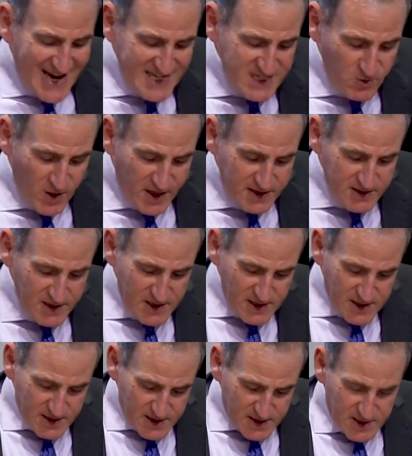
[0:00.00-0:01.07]
Anyway,
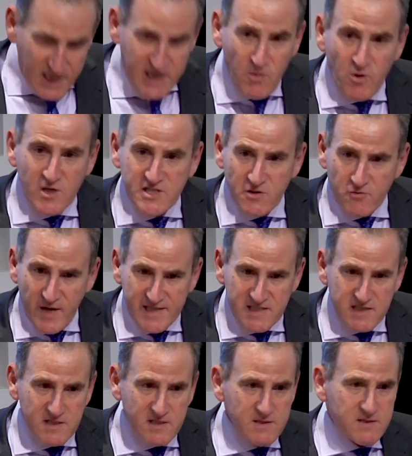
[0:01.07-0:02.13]
he was
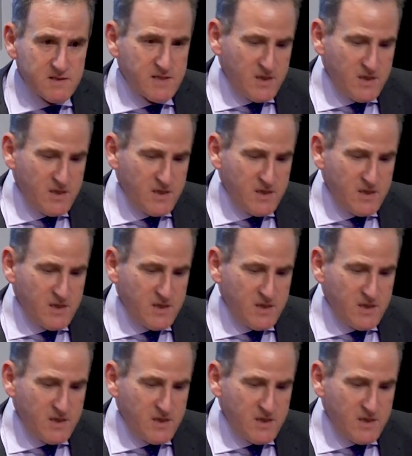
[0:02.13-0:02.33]
arrested,